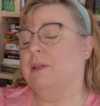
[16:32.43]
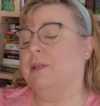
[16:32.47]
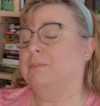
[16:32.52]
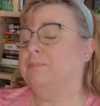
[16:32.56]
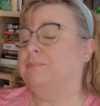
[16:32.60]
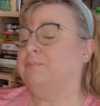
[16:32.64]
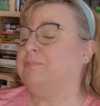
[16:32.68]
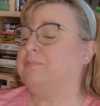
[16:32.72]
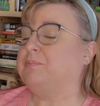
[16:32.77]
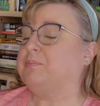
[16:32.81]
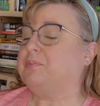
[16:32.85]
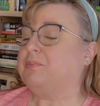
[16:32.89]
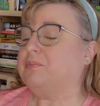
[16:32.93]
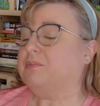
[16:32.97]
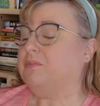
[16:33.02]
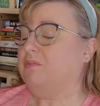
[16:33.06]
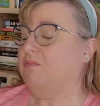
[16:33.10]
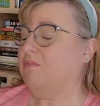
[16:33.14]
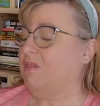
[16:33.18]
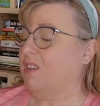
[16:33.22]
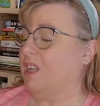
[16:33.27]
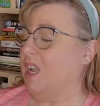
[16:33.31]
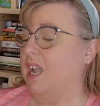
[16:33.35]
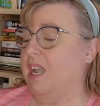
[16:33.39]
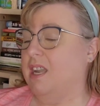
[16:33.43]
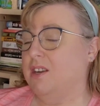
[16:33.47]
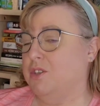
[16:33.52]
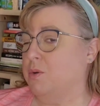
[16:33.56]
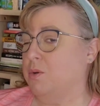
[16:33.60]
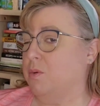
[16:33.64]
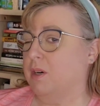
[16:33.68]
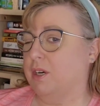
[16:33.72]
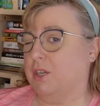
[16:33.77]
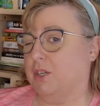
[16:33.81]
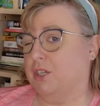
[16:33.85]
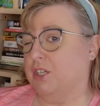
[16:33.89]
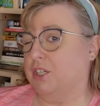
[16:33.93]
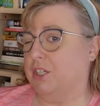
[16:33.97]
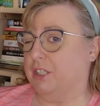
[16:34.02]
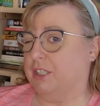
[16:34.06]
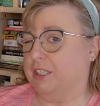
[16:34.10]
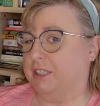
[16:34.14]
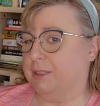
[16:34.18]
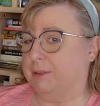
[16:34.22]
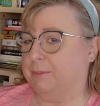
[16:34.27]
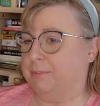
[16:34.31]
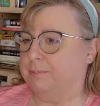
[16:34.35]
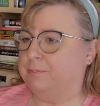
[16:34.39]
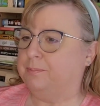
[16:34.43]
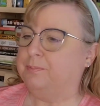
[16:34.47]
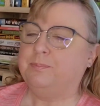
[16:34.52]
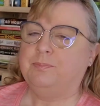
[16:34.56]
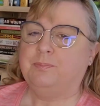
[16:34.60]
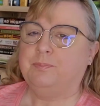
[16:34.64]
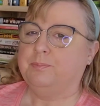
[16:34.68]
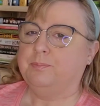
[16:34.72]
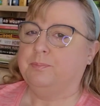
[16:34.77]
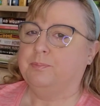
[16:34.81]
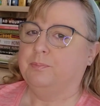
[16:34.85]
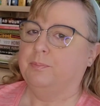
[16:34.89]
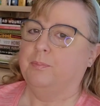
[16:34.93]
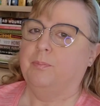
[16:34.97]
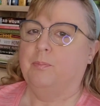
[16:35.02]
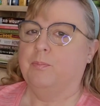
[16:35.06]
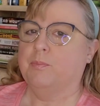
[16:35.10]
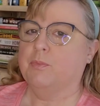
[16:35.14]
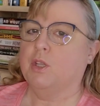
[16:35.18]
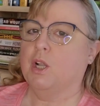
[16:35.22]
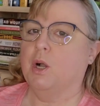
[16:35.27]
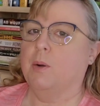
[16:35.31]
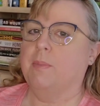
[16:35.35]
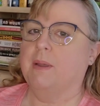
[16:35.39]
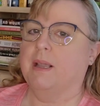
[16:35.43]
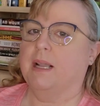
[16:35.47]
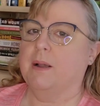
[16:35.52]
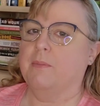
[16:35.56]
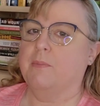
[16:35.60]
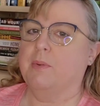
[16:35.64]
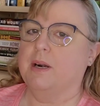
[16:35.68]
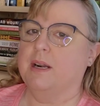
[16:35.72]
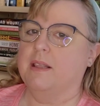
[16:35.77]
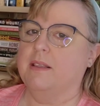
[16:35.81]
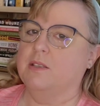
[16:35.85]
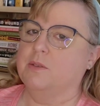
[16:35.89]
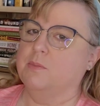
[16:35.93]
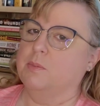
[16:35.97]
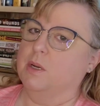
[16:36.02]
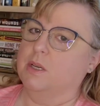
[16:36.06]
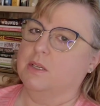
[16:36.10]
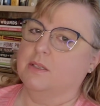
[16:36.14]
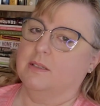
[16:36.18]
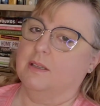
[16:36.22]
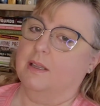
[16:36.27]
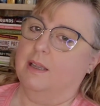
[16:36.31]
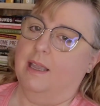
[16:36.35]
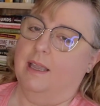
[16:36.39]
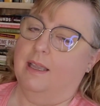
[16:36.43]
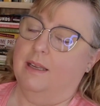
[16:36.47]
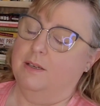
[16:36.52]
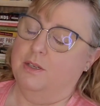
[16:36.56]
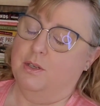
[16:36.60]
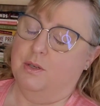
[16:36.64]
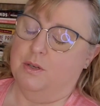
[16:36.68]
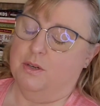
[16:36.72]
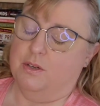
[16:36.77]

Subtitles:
me, and you want to cook, go pick up one of these books and do